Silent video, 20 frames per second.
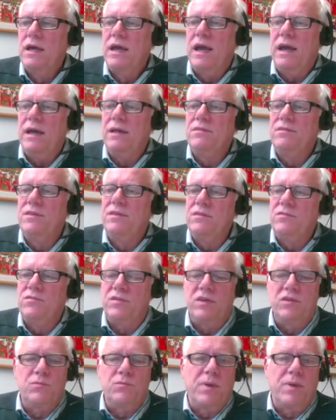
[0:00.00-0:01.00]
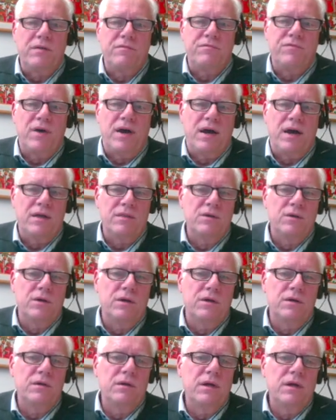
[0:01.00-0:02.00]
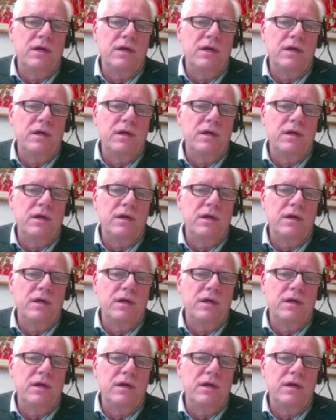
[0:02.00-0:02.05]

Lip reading: And this is by far the